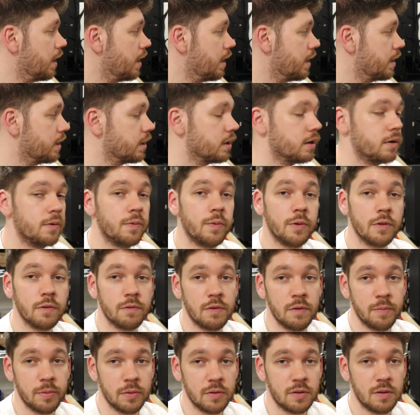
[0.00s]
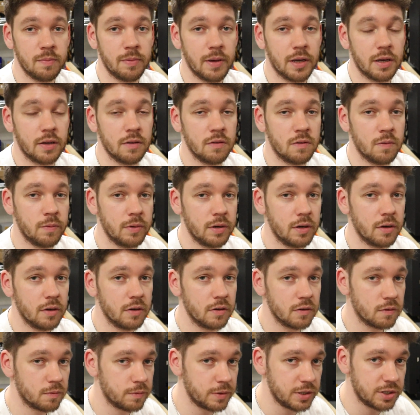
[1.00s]
And once we've booted back into
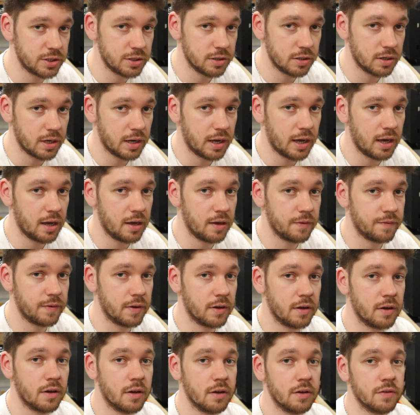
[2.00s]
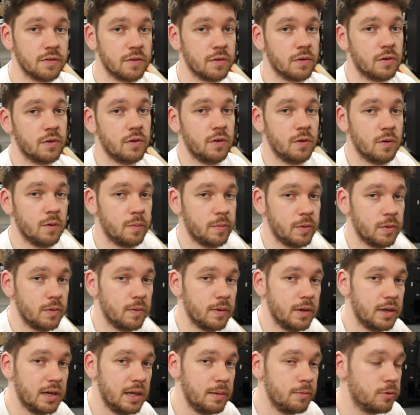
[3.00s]
Windows, we should have our Secure Boot
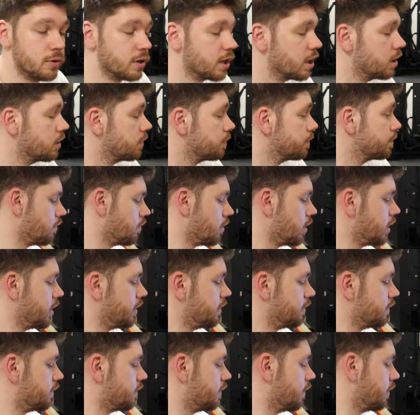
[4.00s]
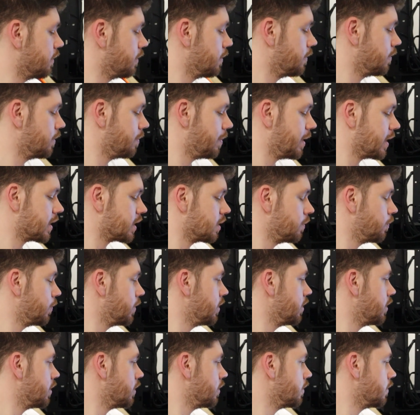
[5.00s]
enabled again. Right, so we're back in
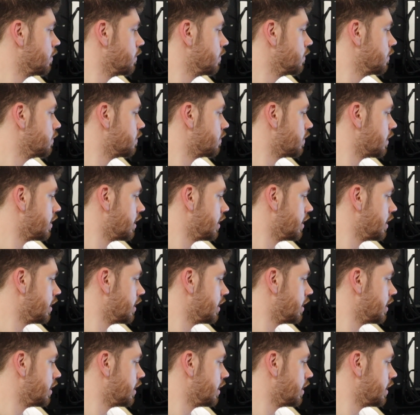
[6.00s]
Windows.